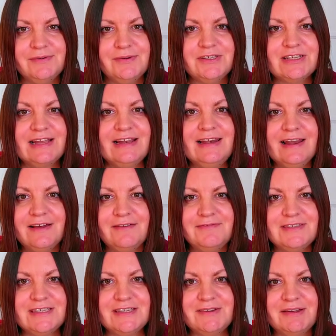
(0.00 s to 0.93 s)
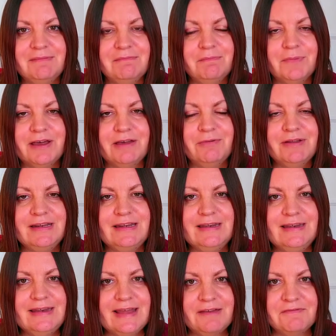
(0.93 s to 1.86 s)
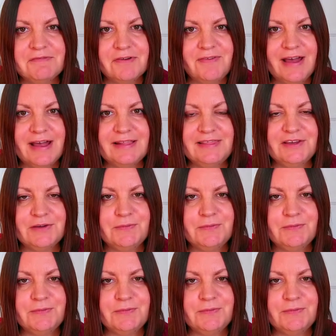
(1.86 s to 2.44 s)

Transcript: which I love doing, but I would never have had